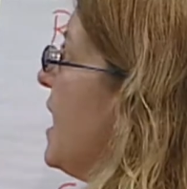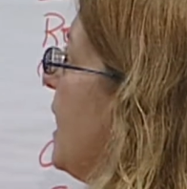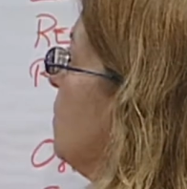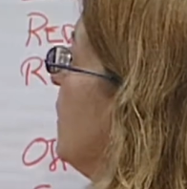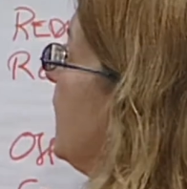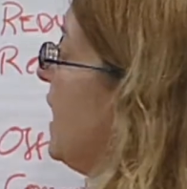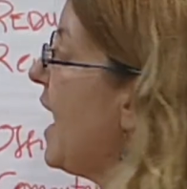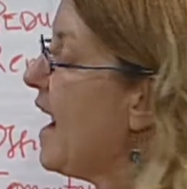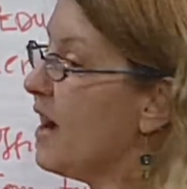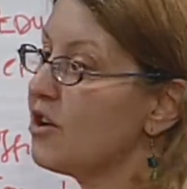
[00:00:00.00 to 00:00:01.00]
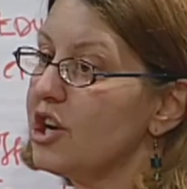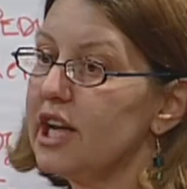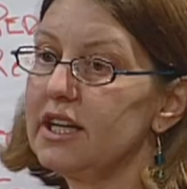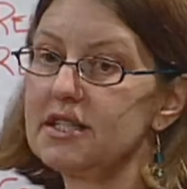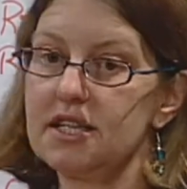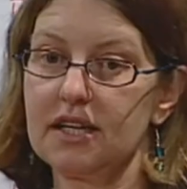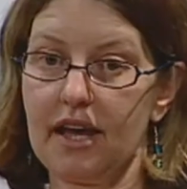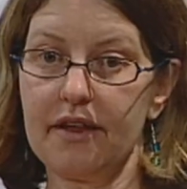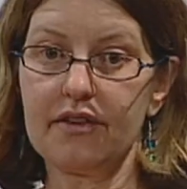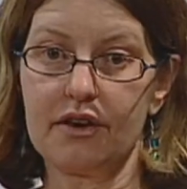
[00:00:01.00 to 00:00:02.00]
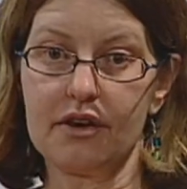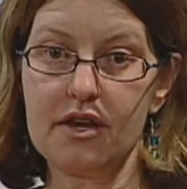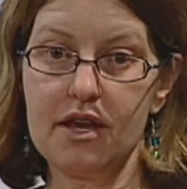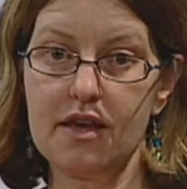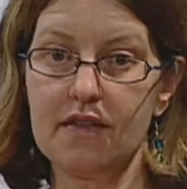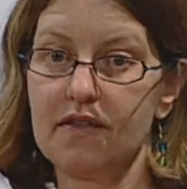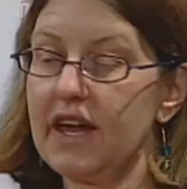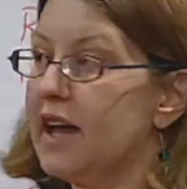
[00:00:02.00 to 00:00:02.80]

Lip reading: And when they aggregated together, they